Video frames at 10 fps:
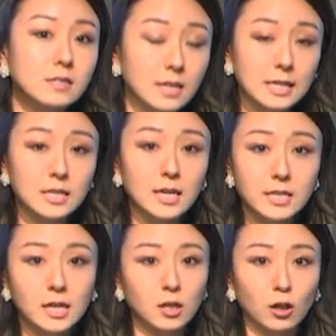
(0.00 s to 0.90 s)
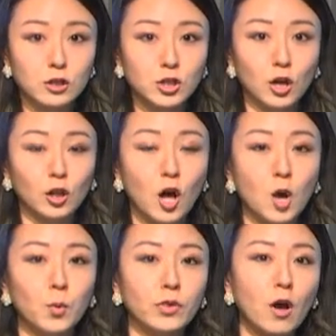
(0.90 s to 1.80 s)
CT technology
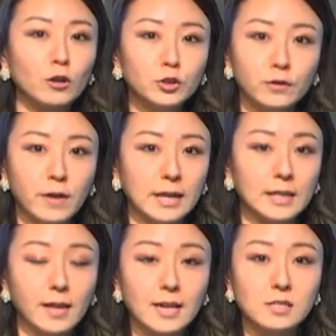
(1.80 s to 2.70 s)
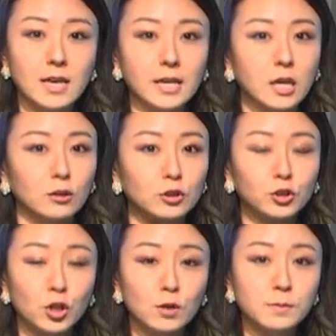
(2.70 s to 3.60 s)
along with ultraviolet lights that kill
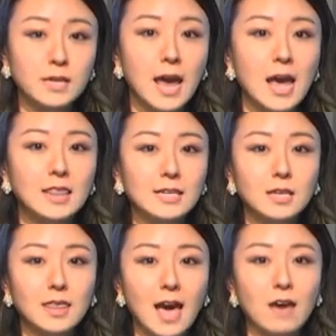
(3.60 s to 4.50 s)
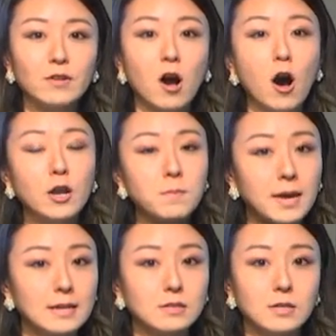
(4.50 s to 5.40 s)
germs. And they say they have an
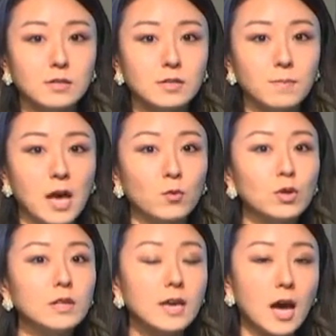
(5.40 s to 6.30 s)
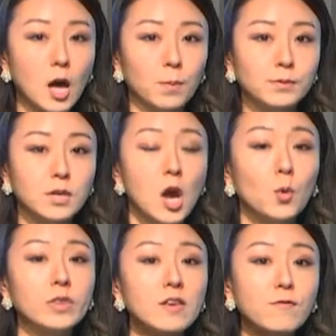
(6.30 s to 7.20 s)
automated system that really helps
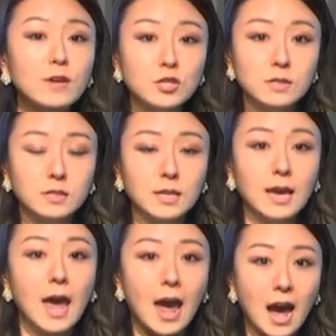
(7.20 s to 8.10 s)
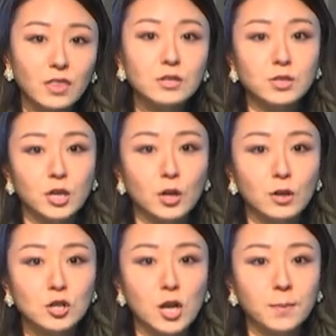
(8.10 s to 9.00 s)
with efficiency at the
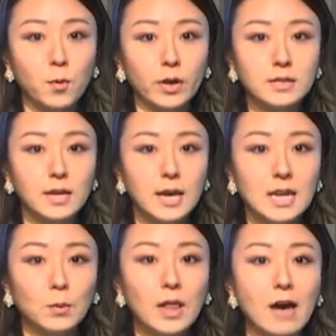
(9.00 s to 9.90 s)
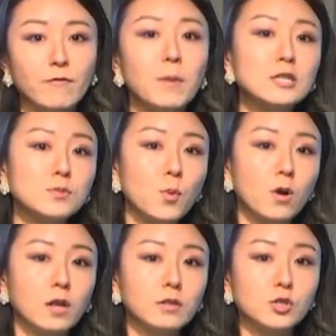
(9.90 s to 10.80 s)
security checkpoint. Now, we'll have much more
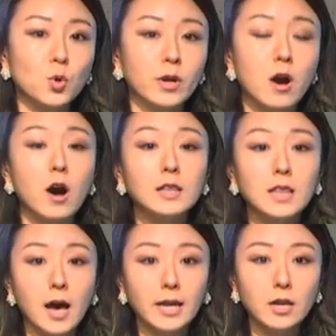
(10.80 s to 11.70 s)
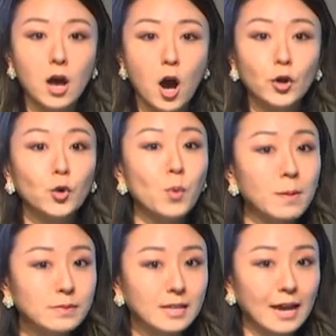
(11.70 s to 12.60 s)
on this story online on our
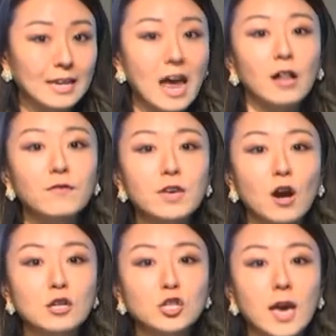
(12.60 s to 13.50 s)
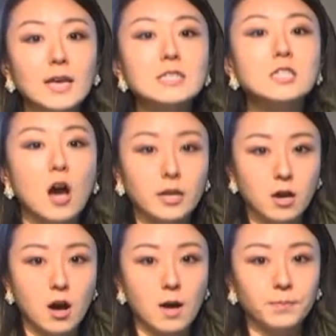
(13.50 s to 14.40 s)
website,
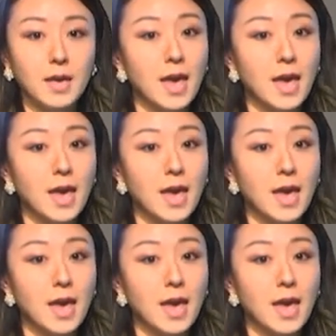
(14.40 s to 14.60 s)
lvrj.com.